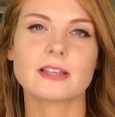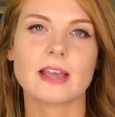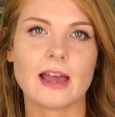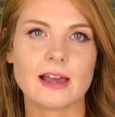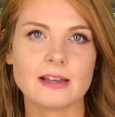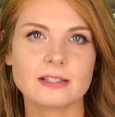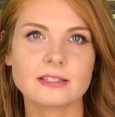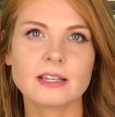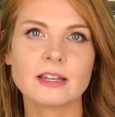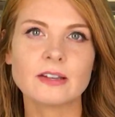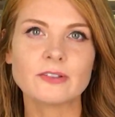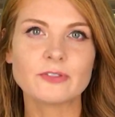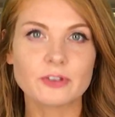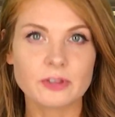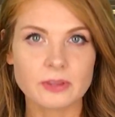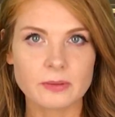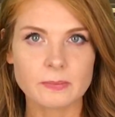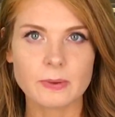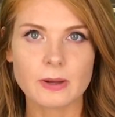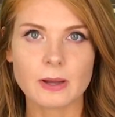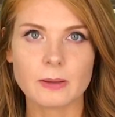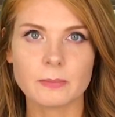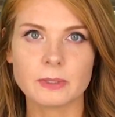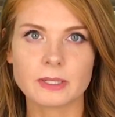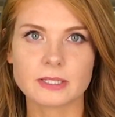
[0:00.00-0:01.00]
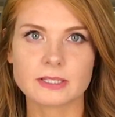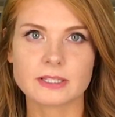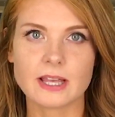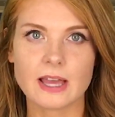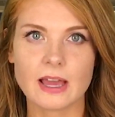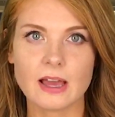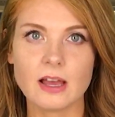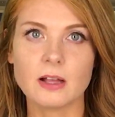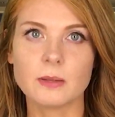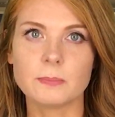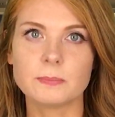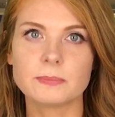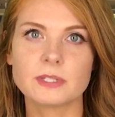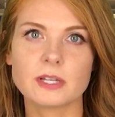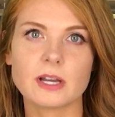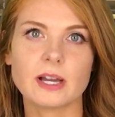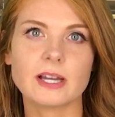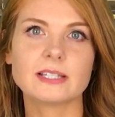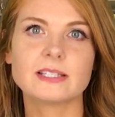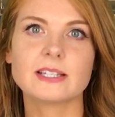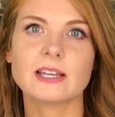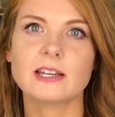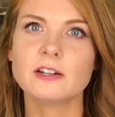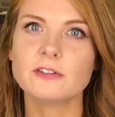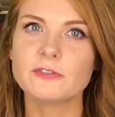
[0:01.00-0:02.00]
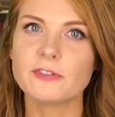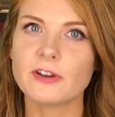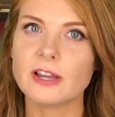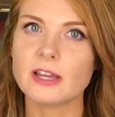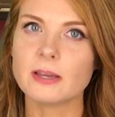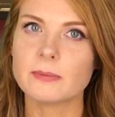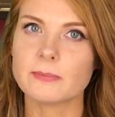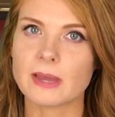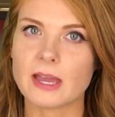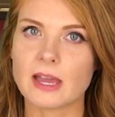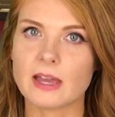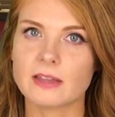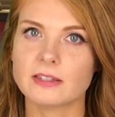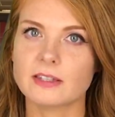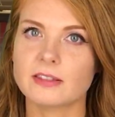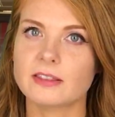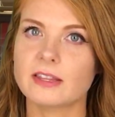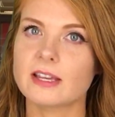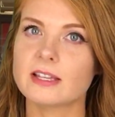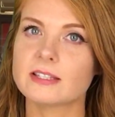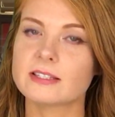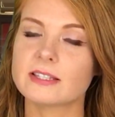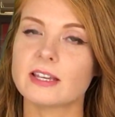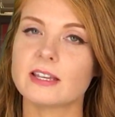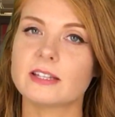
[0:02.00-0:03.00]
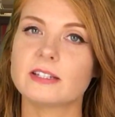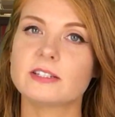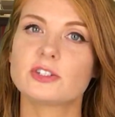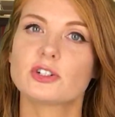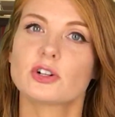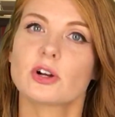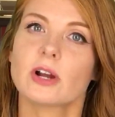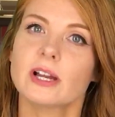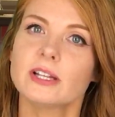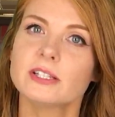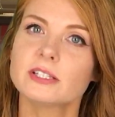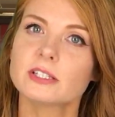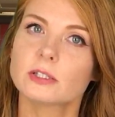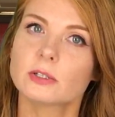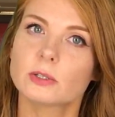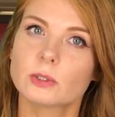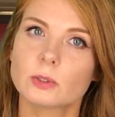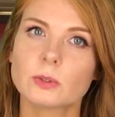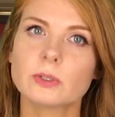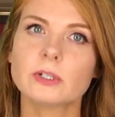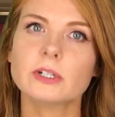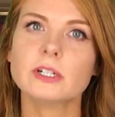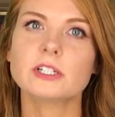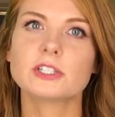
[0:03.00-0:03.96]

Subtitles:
asking for the public's help to identify a man that they said tried to lure